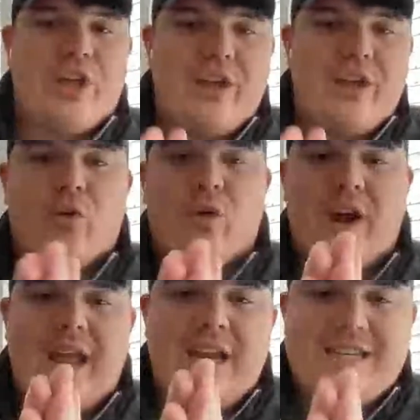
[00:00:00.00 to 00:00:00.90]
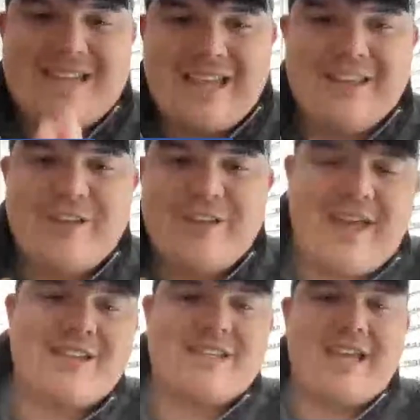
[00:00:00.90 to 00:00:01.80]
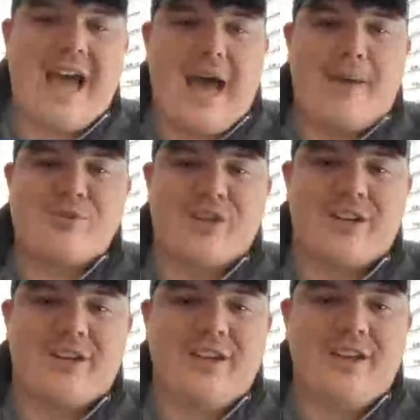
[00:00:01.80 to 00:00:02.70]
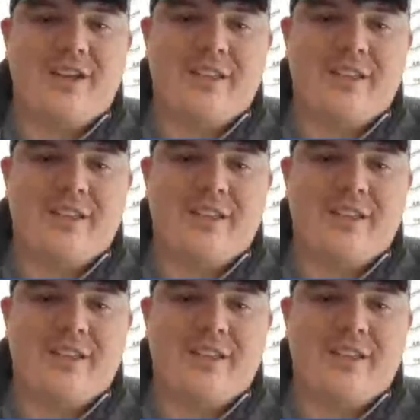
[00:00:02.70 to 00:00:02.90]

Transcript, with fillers: you're looking for a daily fantasy option,